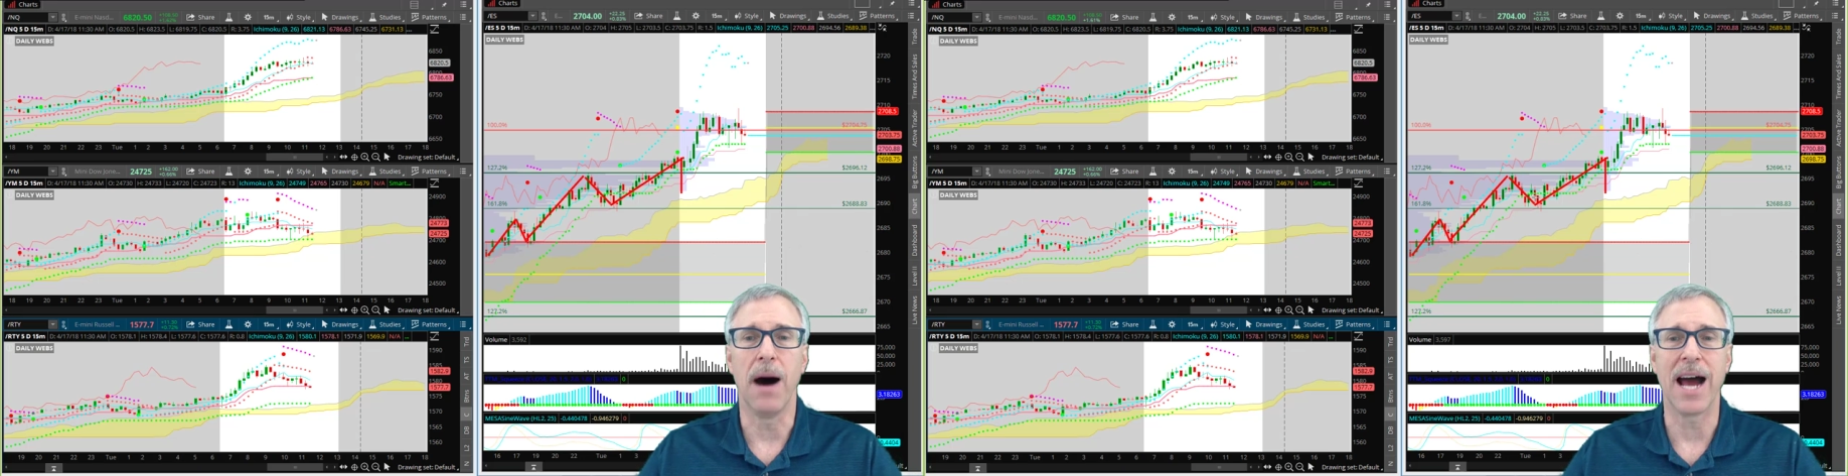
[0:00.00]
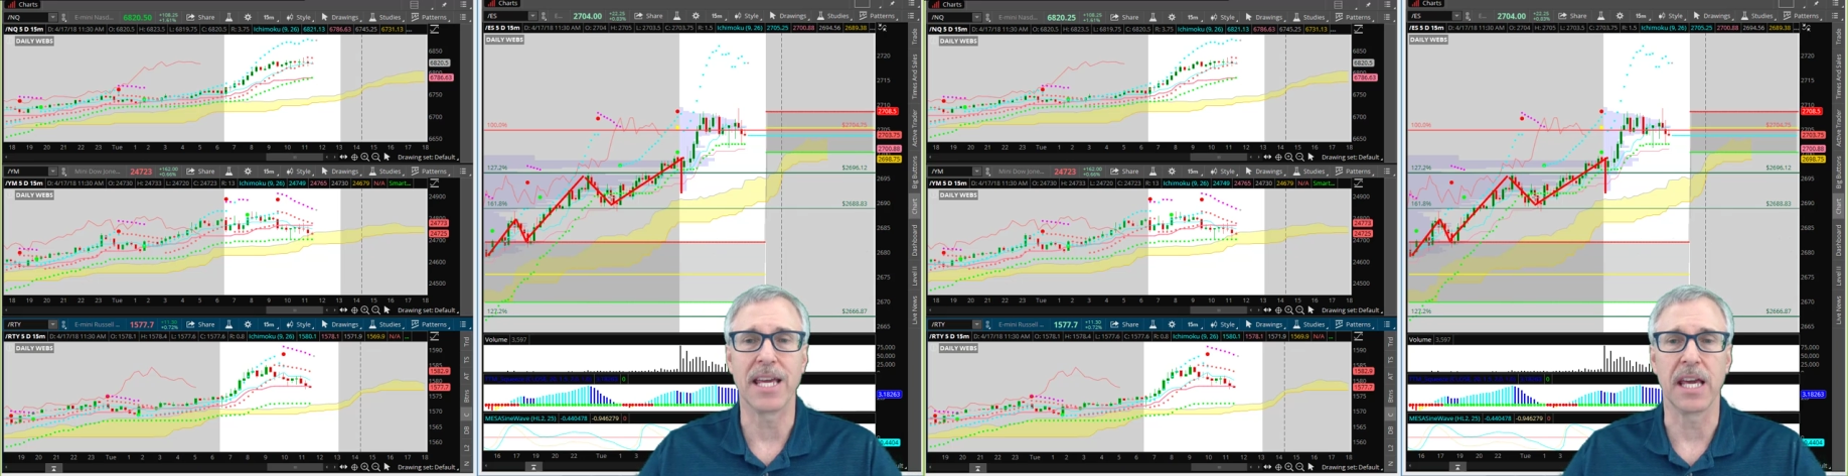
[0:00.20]

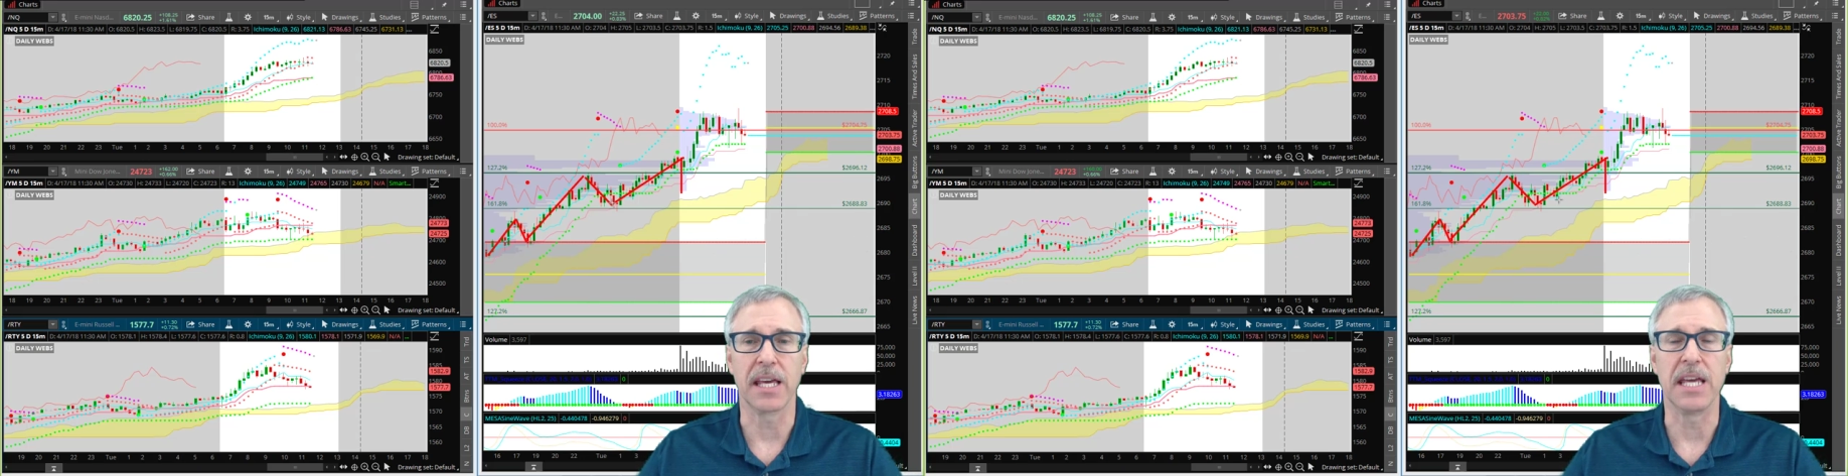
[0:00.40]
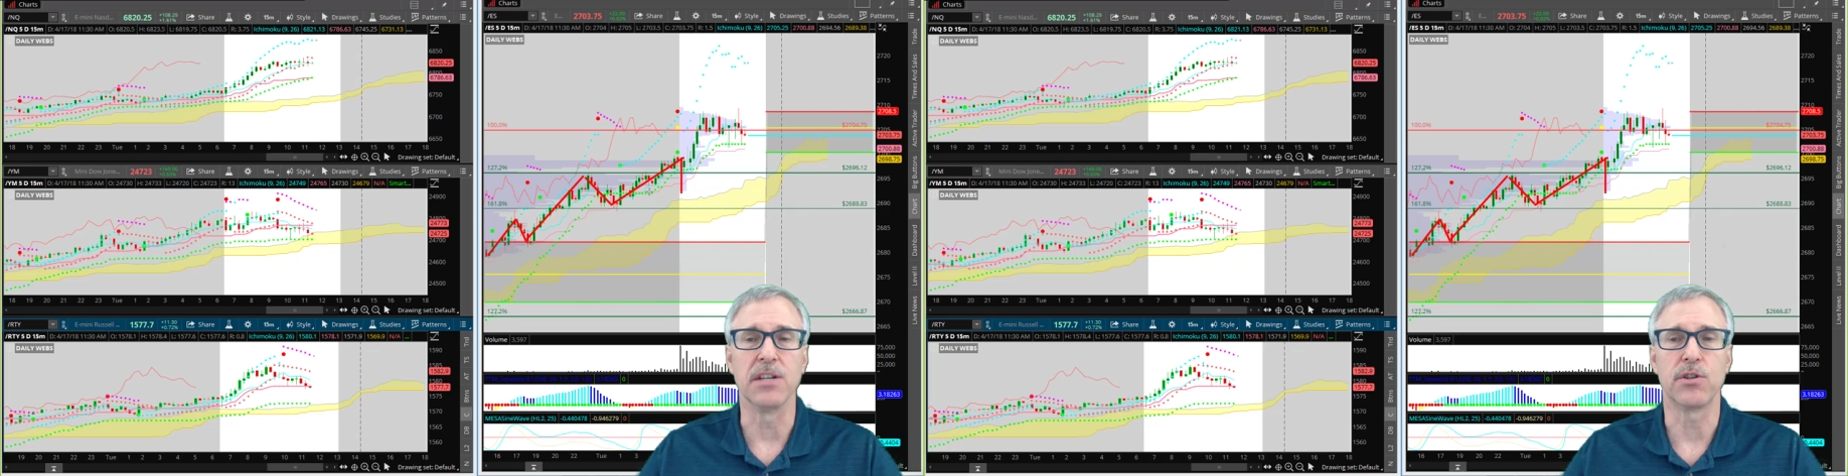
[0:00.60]

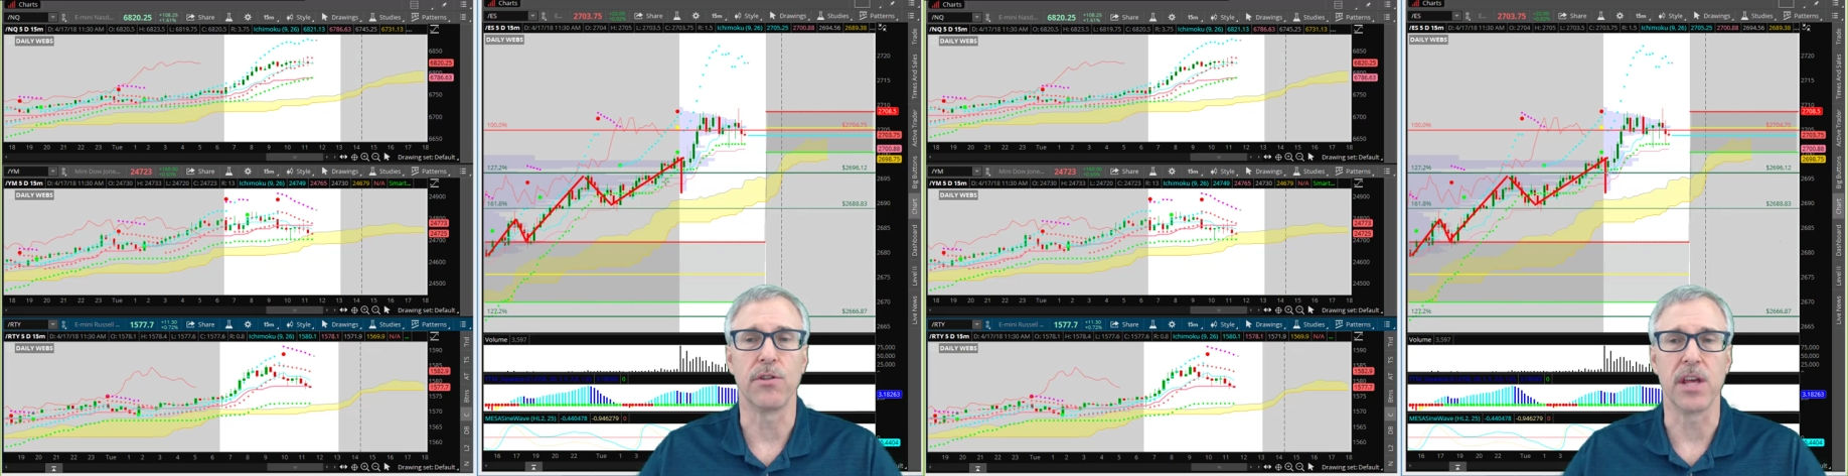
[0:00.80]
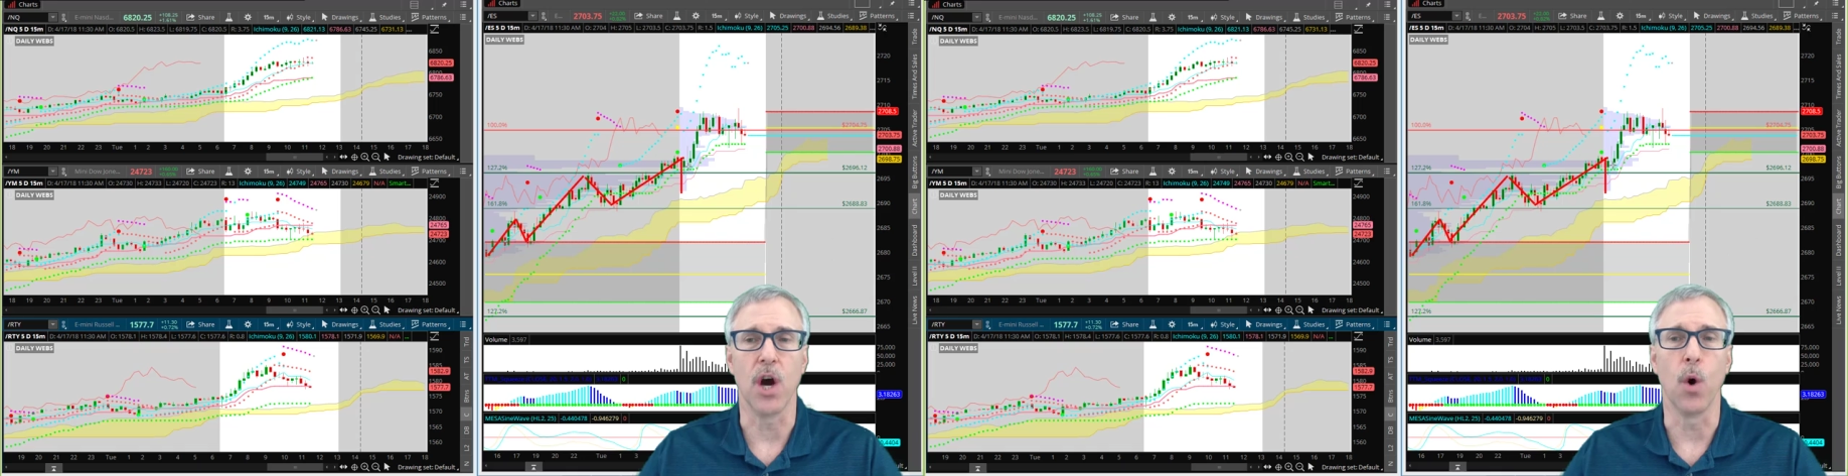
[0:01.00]
buying
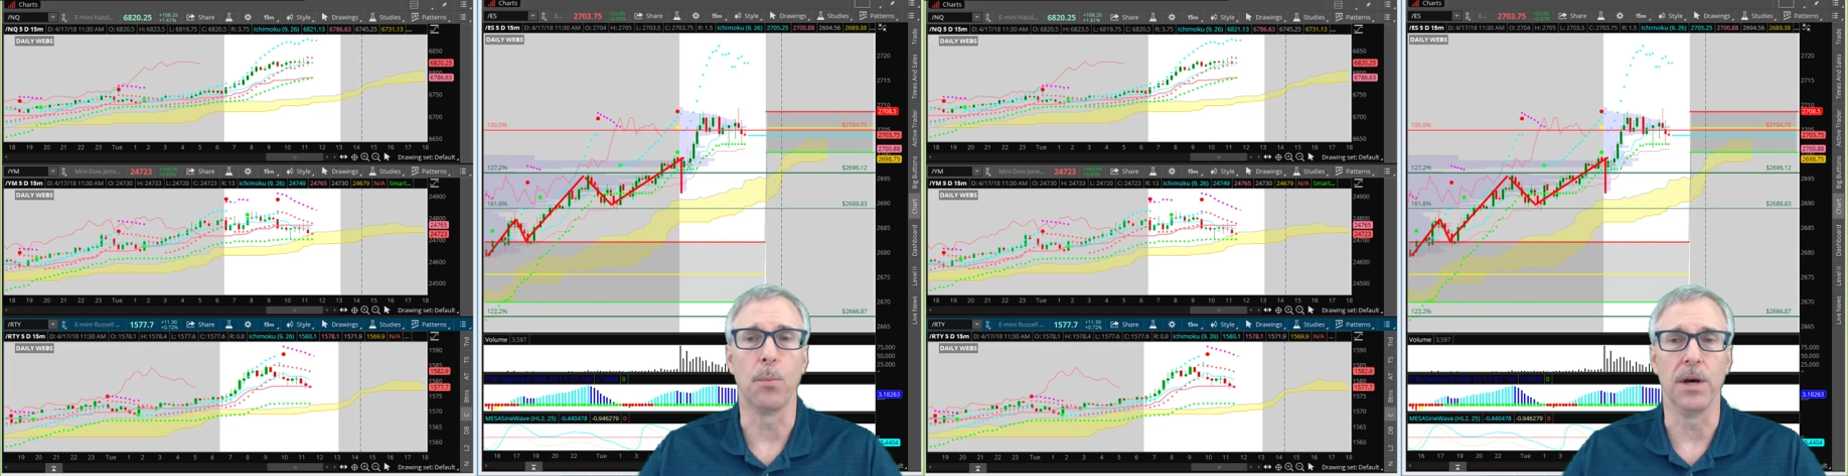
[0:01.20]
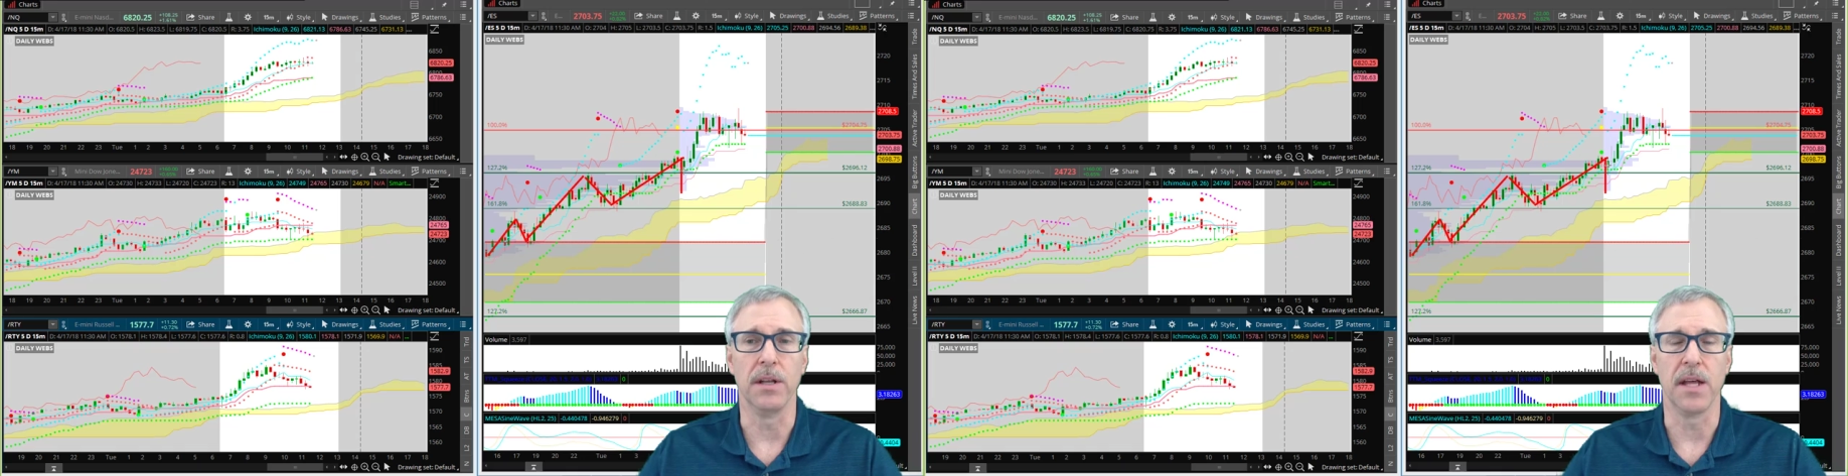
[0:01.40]
into the
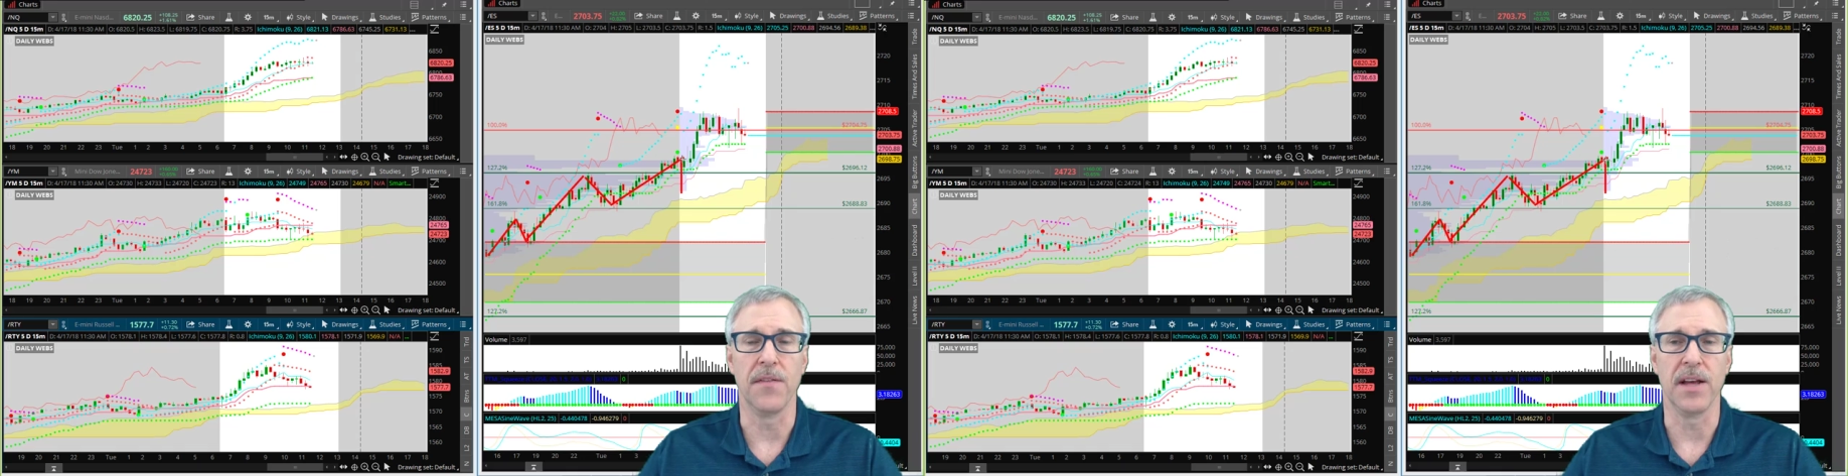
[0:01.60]
open